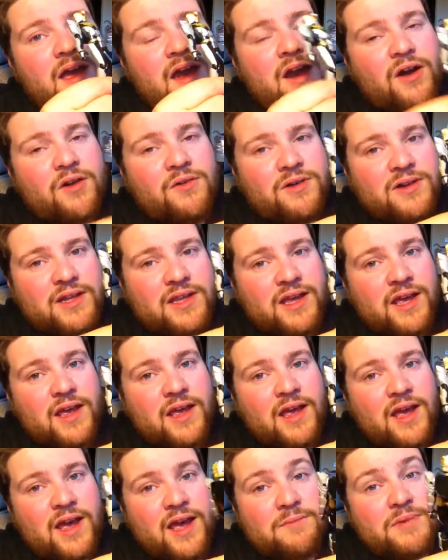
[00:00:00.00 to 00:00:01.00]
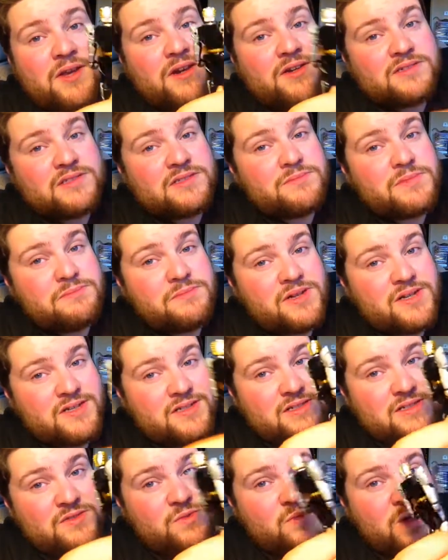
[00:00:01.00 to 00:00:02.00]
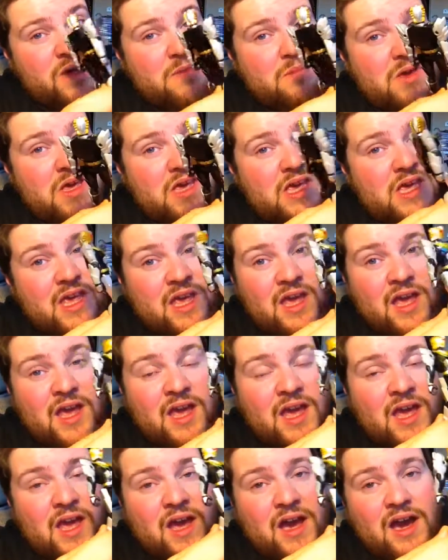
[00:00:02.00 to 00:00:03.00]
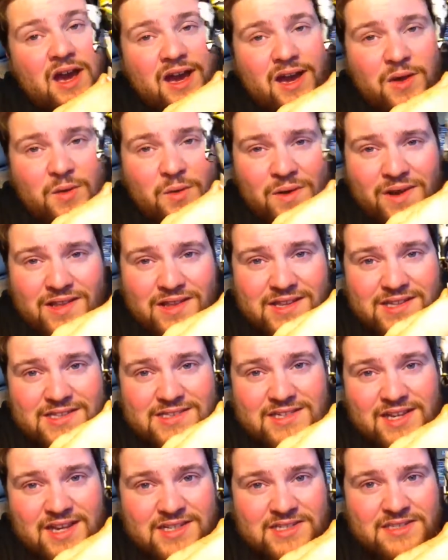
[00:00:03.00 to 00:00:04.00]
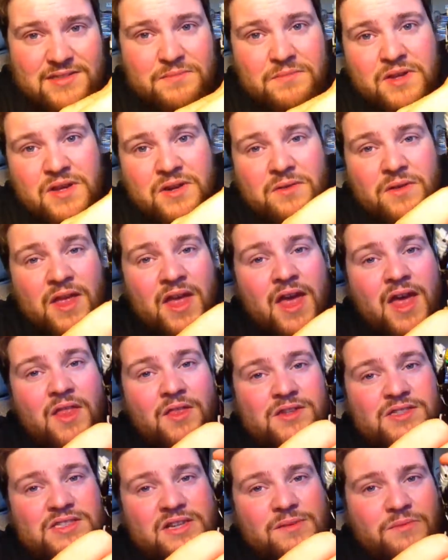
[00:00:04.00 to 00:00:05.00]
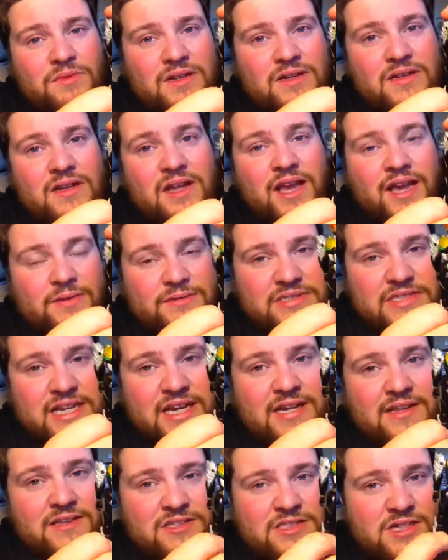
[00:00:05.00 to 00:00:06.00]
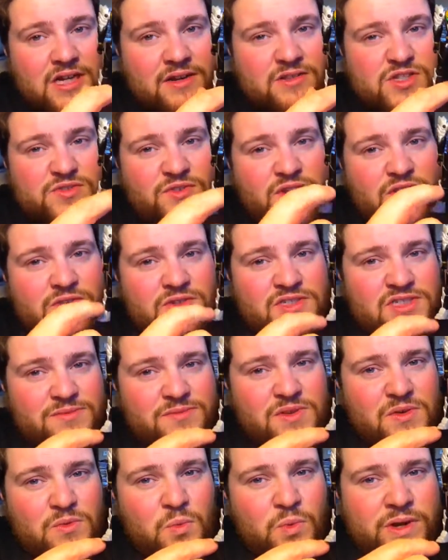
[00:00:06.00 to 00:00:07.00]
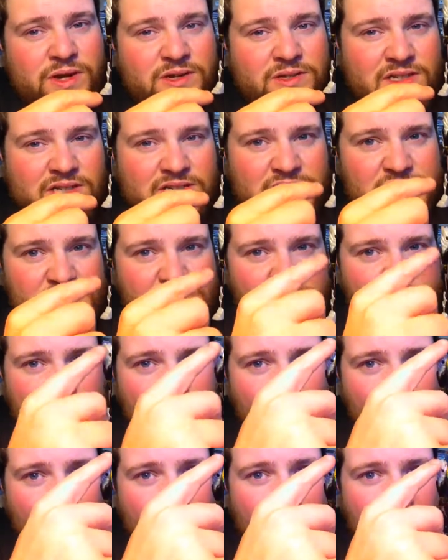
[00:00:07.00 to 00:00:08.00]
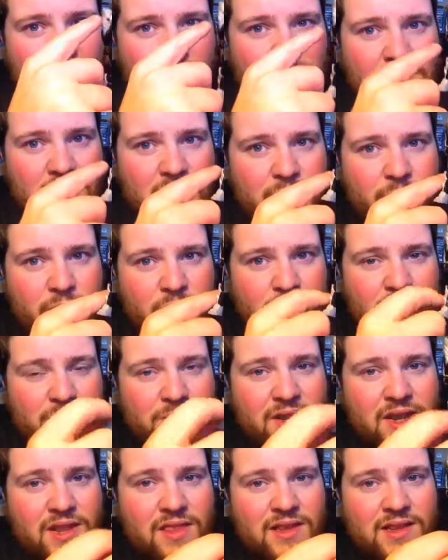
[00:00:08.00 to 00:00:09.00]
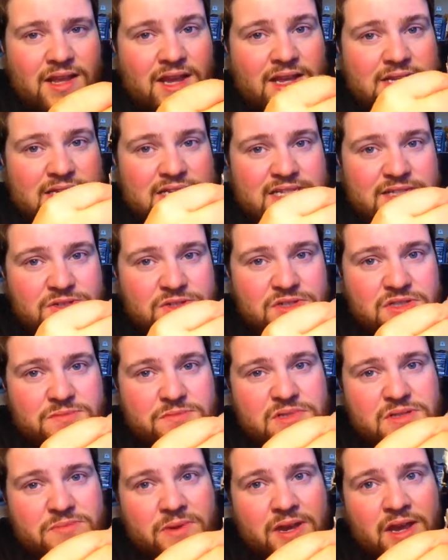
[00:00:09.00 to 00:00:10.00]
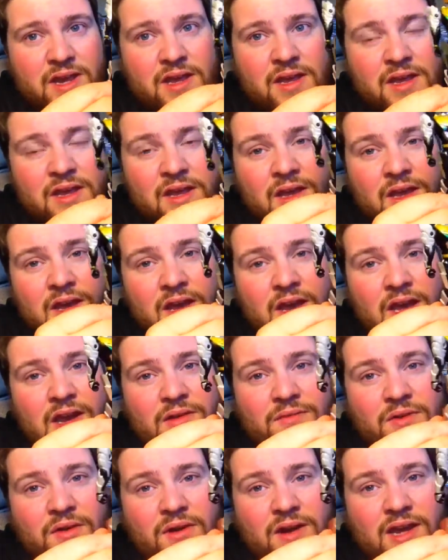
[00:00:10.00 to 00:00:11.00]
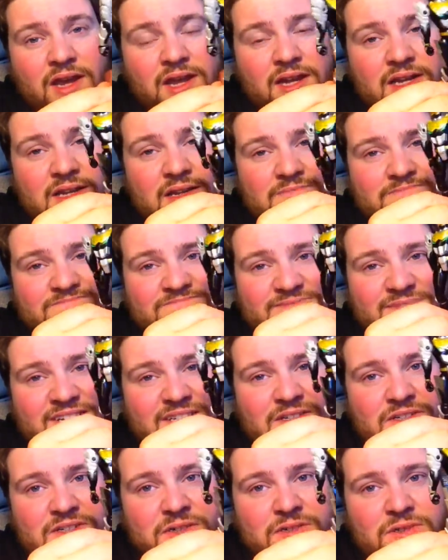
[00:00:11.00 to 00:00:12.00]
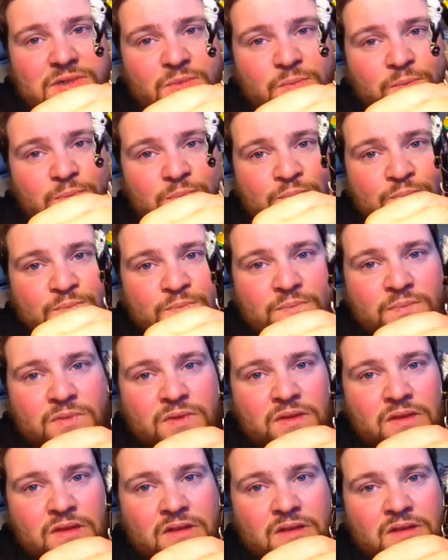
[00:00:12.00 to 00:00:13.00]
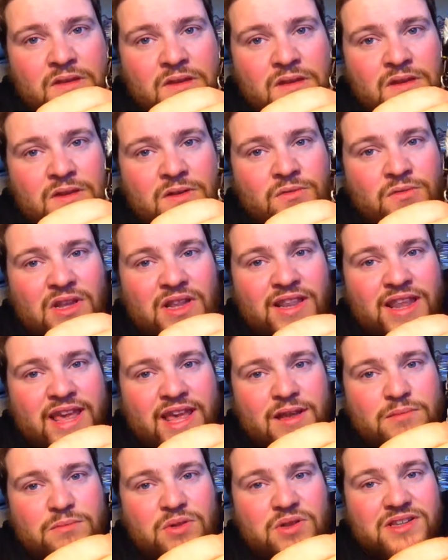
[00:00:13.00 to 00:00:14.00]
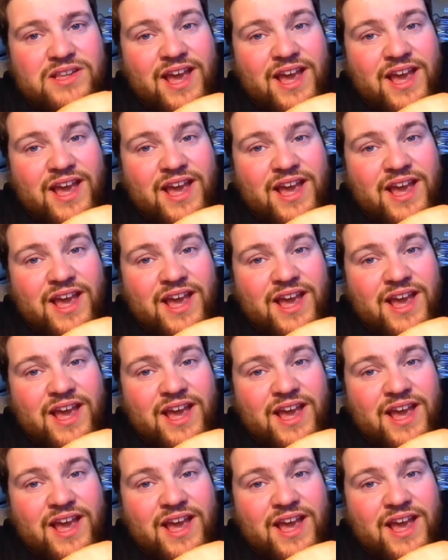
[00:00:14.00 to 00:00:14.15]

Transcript: currently, and because I've been buying these for 20p, I quite like the size of them, you know? There's something, like I was saying at the start of this video, there's something weirdly squat about them, and I think that endears them to me in a very kind of, I don't know, relatable